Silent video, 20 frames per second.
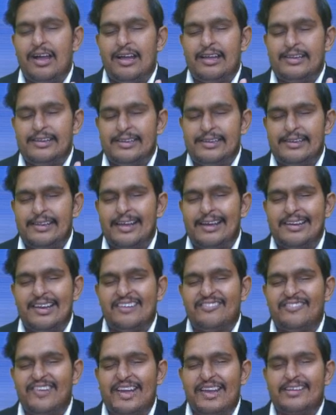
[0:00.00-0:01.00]
Indian
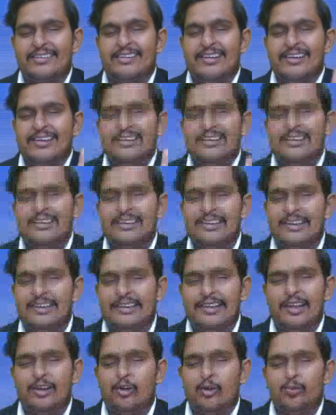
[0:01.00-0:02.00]
affairs in
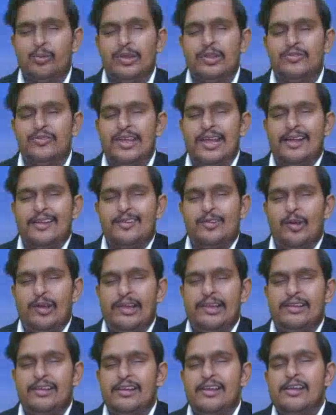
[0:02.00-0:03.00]
Indian rupees we are
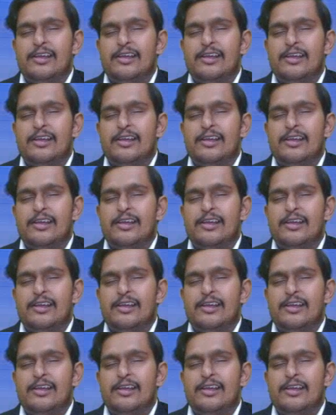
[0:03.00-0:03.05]
showing,